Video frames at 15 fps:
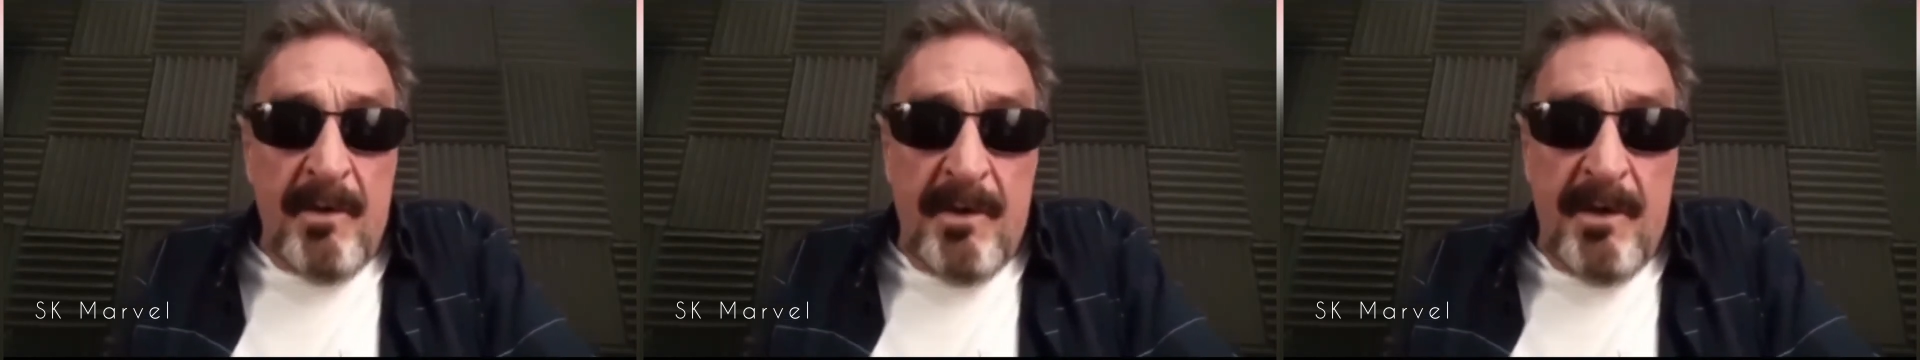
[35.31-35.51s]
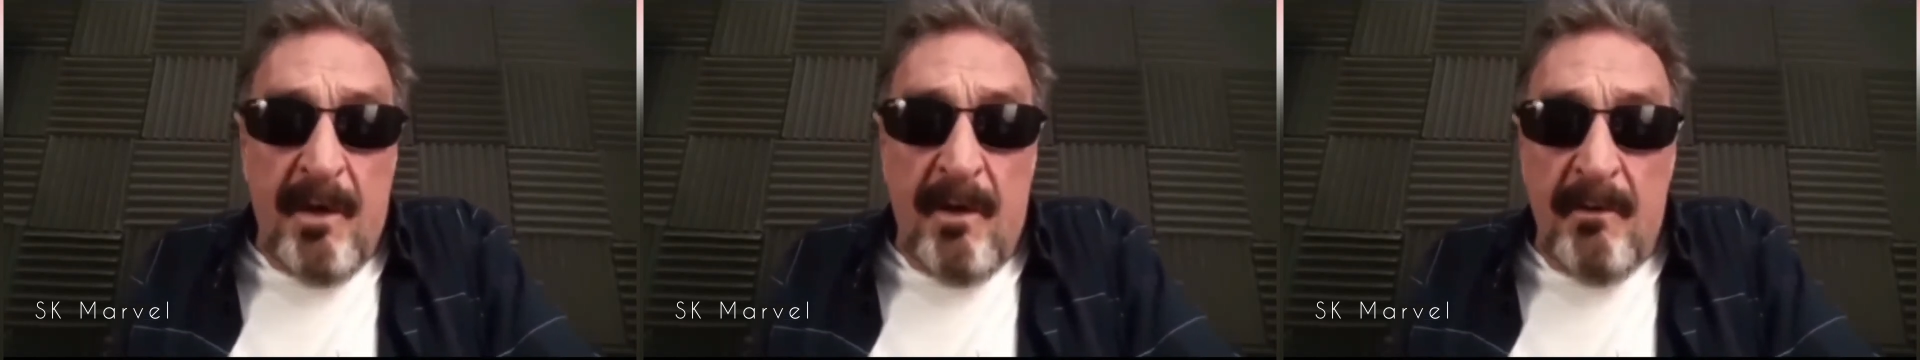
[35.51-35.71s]

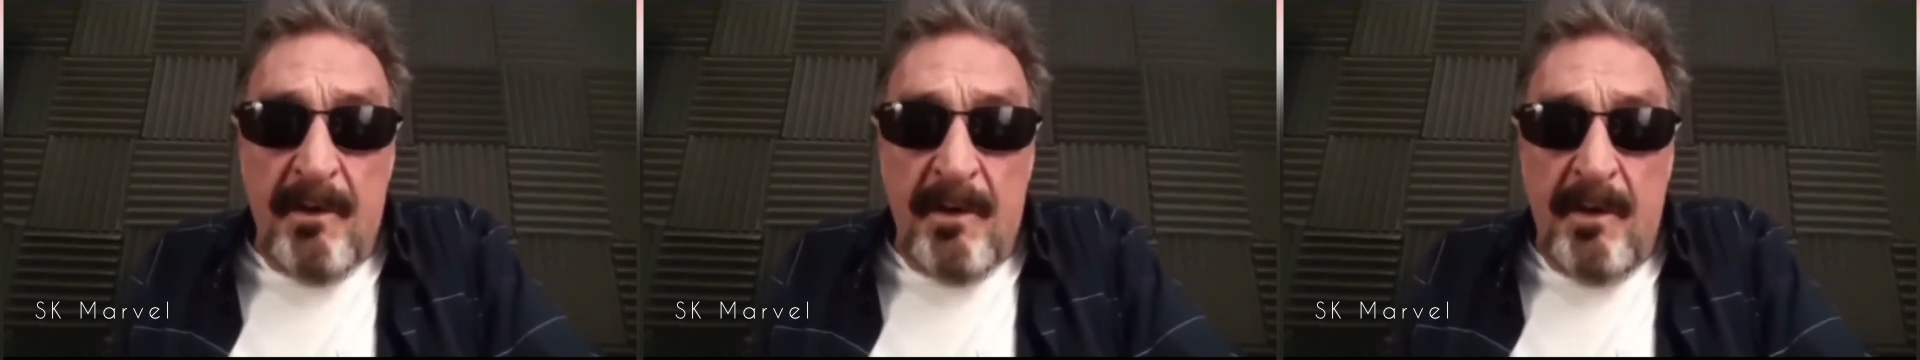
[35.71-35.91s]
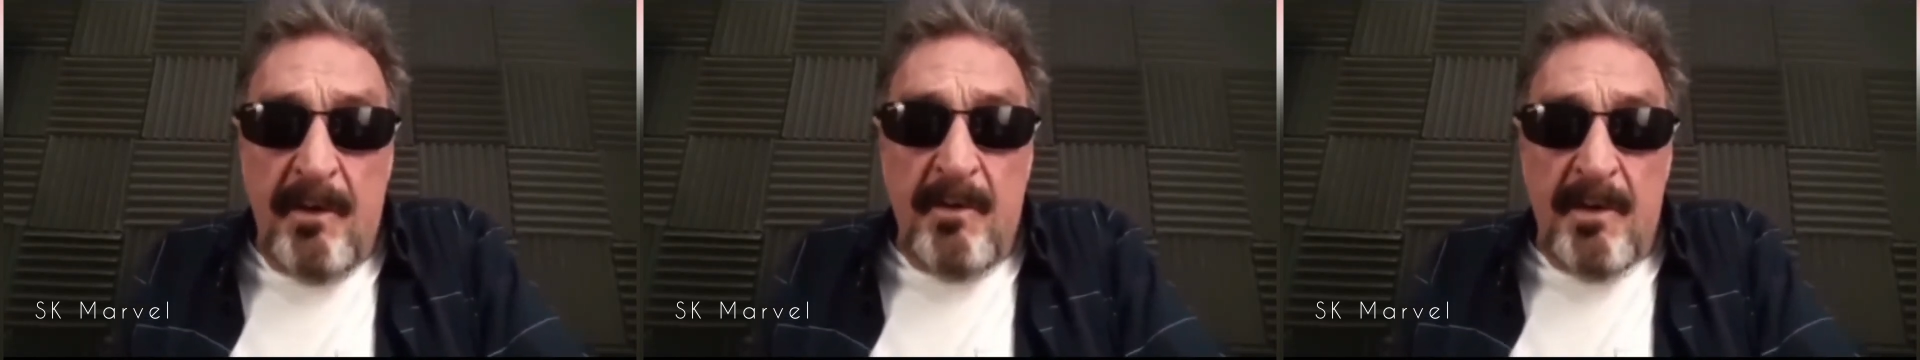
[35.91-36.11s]

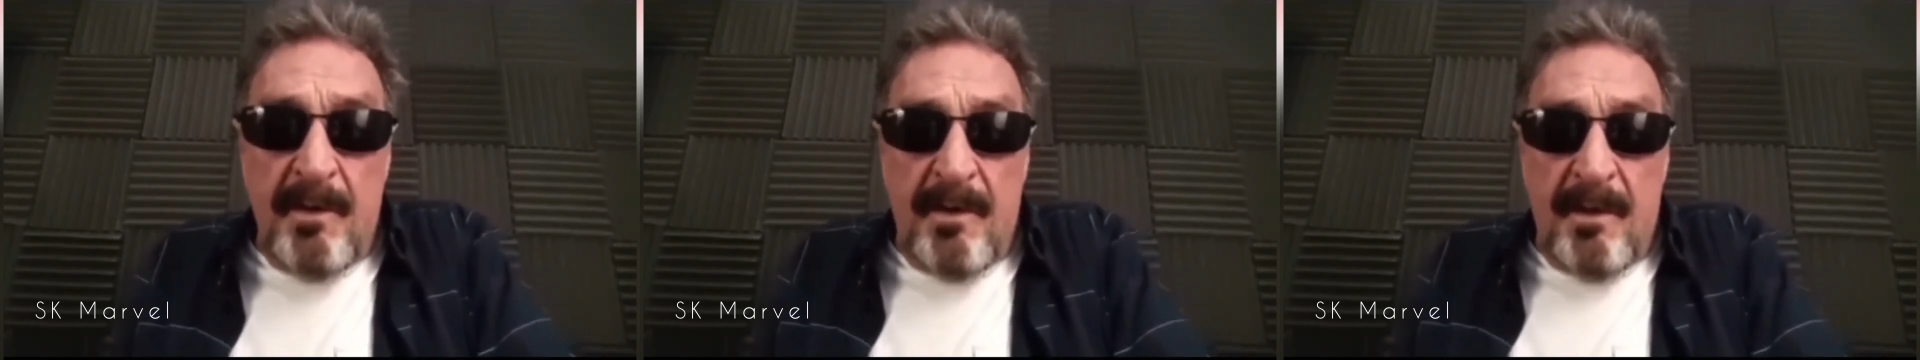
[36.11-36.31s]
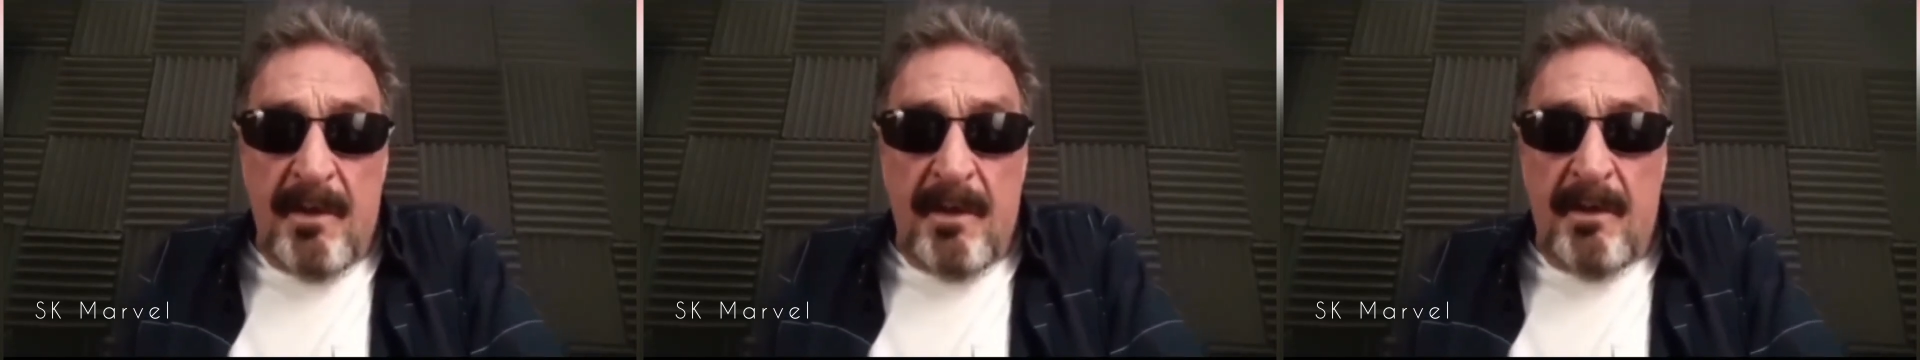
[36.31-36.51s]
ourselves
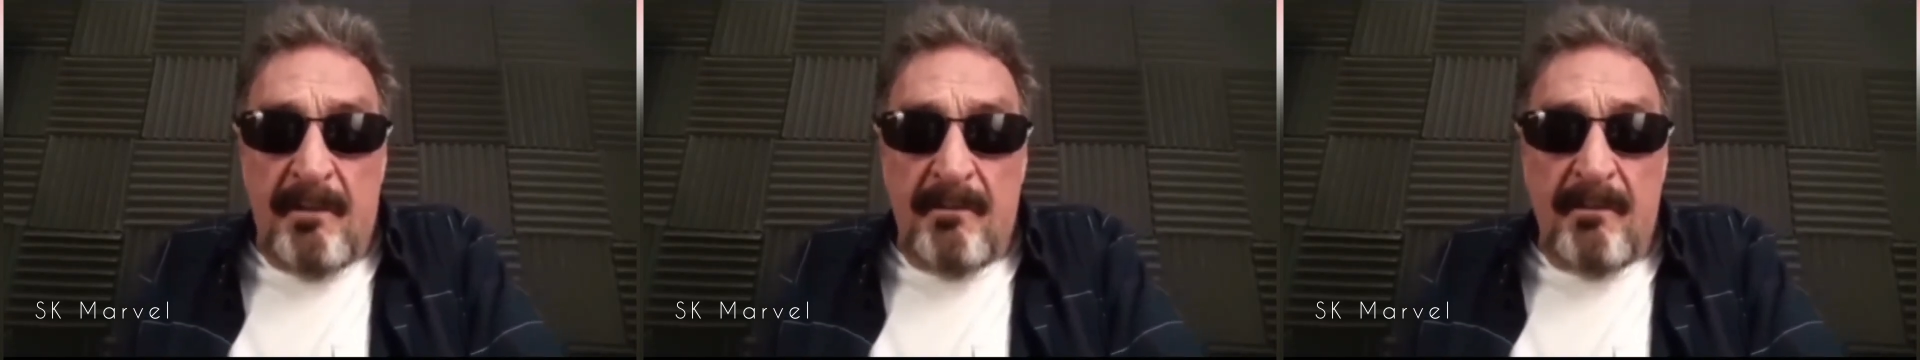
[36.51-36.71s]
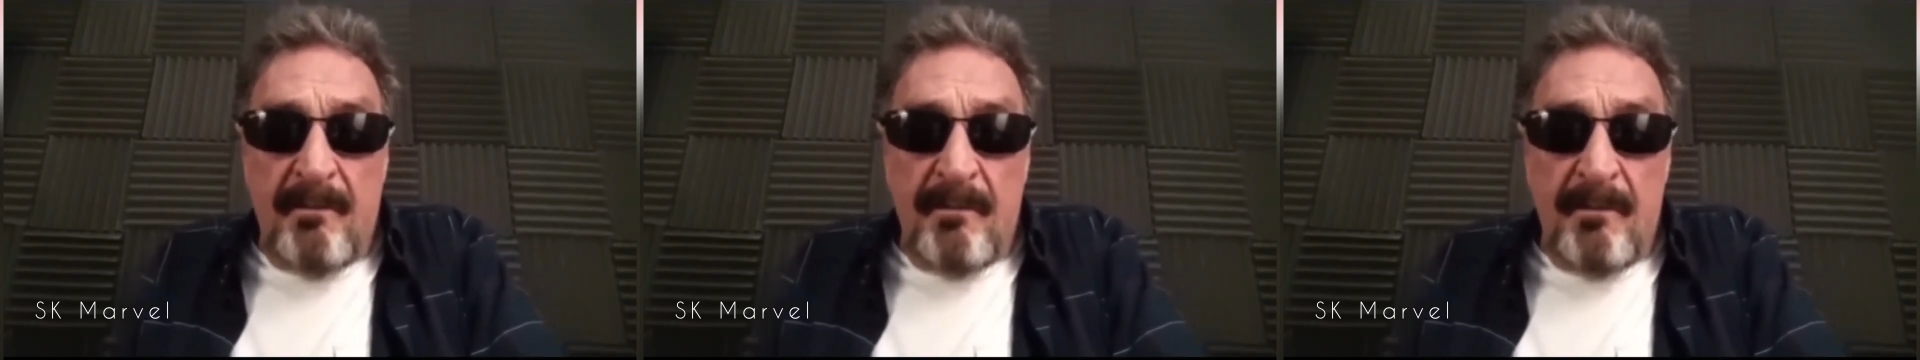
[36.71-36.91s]
uses
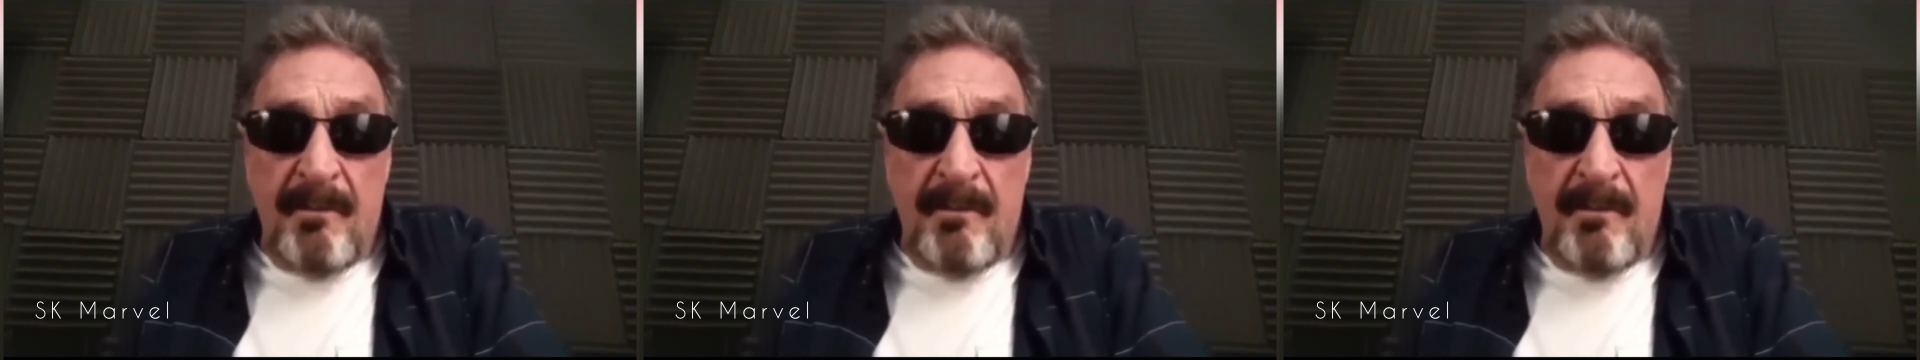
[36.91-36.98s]
it?